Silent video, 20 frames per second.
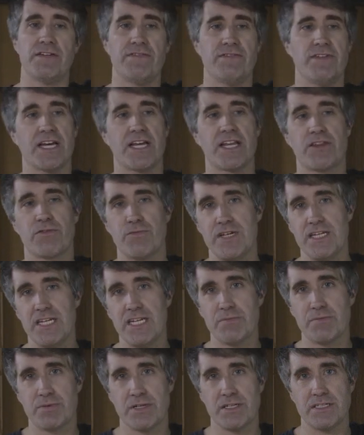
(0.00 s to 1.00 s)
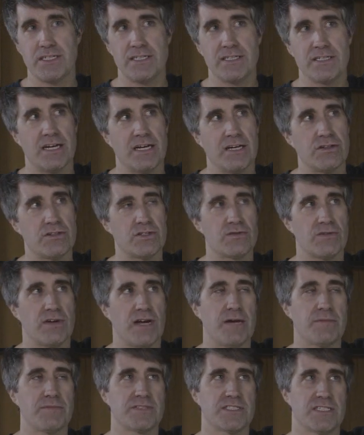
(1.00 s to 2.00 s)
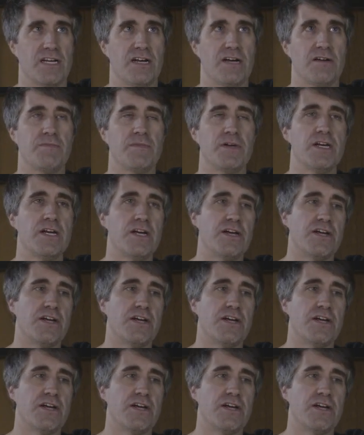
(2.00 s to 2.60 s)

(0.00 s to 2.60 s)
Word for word: If you like 3D printing, I'll drop some